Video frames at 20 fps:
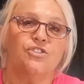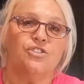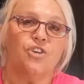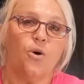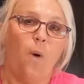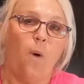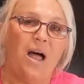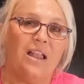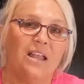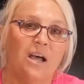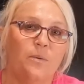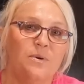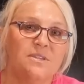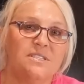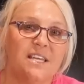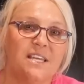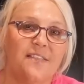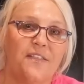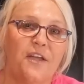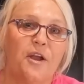So while I
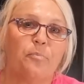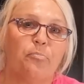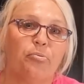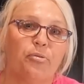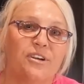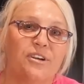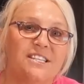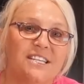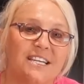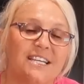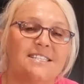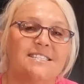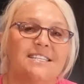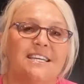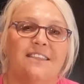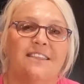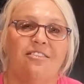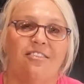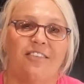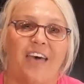was in there
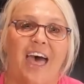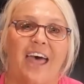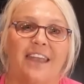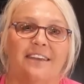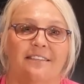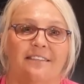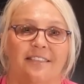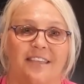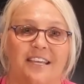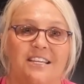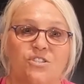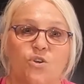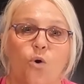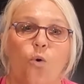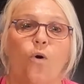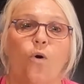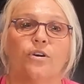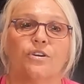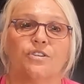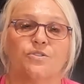predicting that these
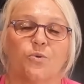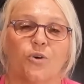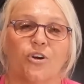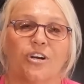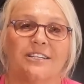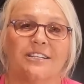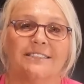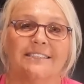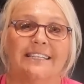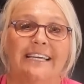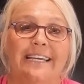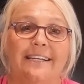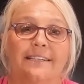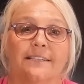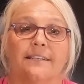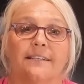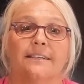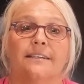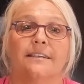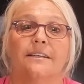corners were going to
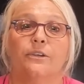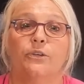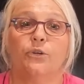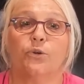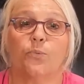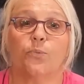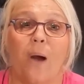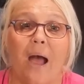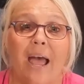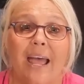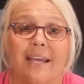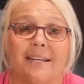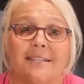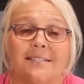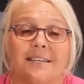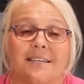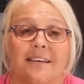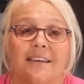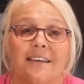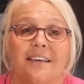leak, you're right,
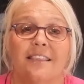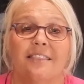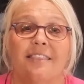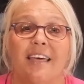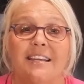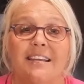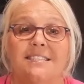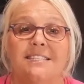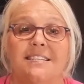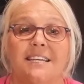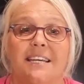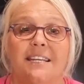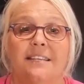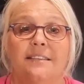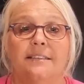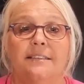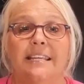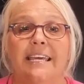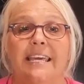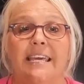they did
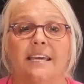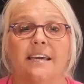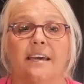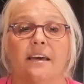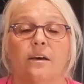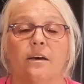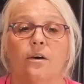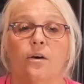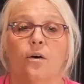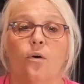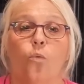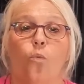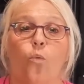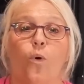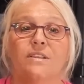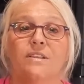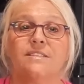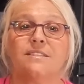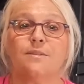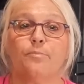leak.
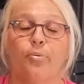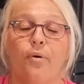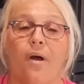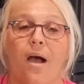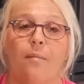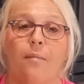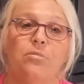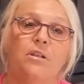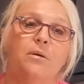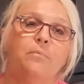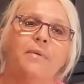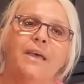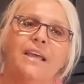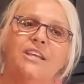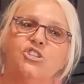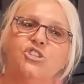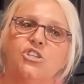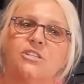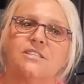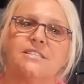What's the problem?
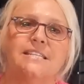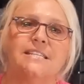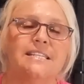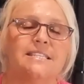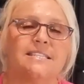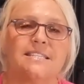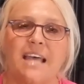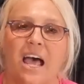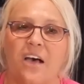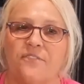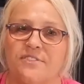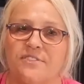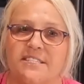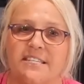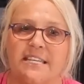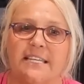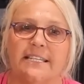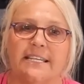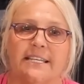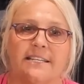It just needs to have
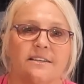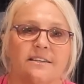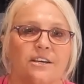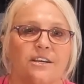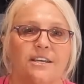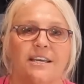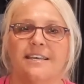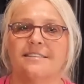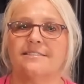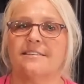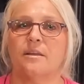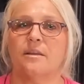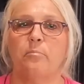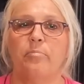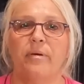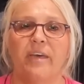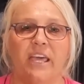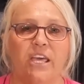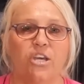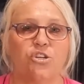sealant. Is it a
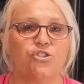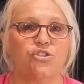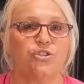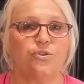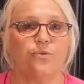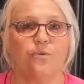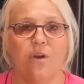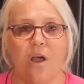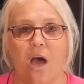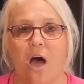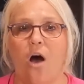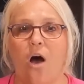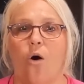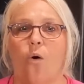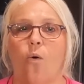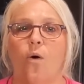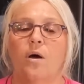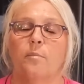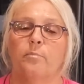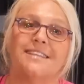big issue?
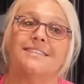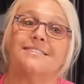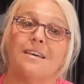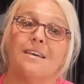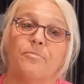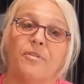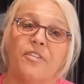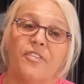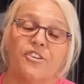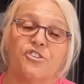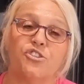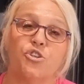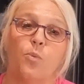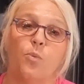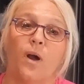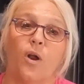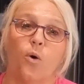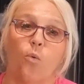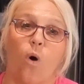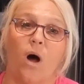No. It's something that you
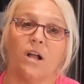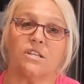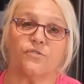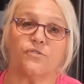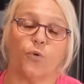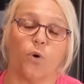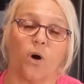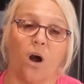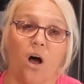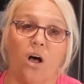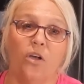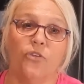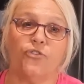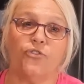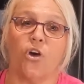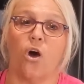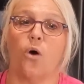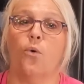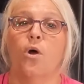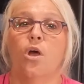want to watch for
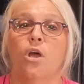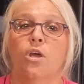also.